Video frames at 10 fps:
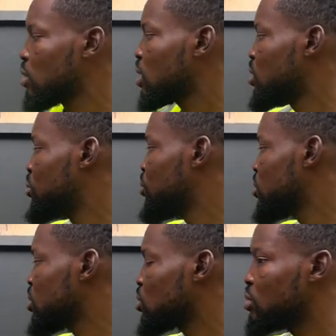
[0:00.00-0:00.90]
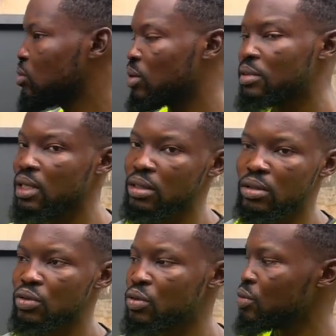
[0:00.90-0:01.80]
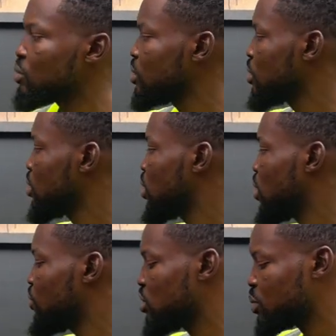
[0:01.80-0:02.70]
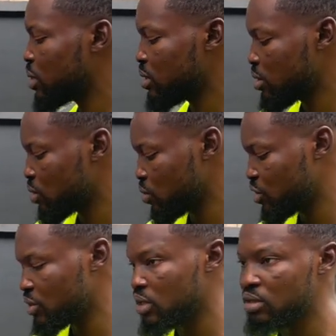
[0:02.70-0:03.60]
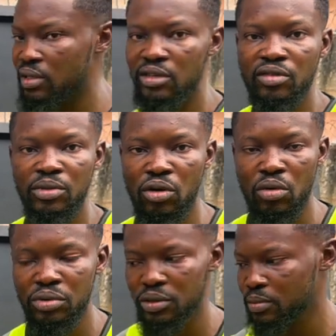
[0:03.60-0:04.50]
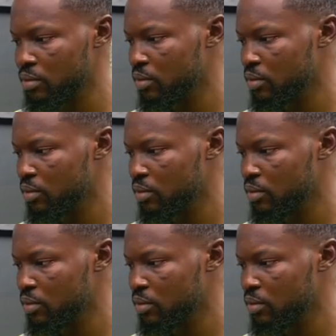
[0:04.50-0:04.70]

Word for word: and can input this on the website to know if this panel is and directly from the company.